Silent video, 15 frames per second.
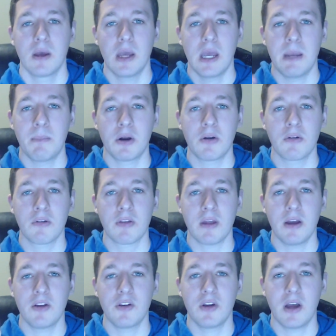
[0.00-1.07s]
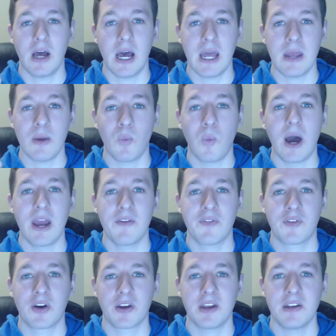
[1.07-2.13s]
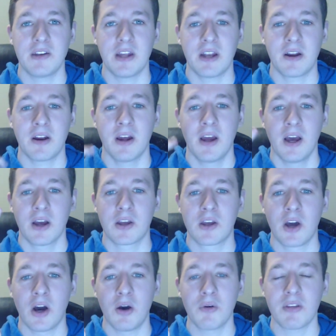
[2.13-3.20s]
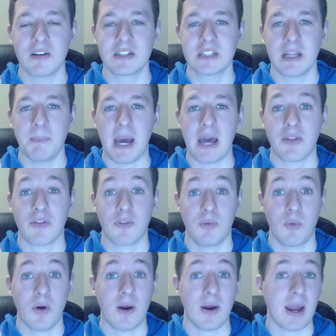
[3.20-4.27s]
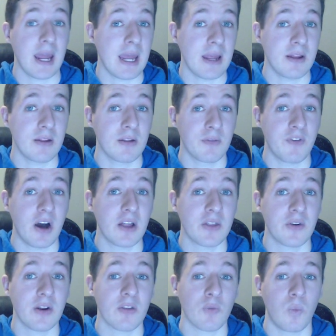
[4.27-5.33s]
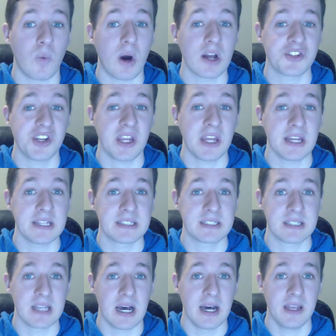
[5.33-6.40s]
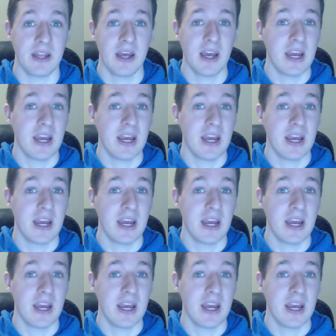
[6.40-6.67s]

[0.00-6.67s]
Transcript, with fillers: He murders a wife cooking dinner goes into the bathroom where a father is washing his son.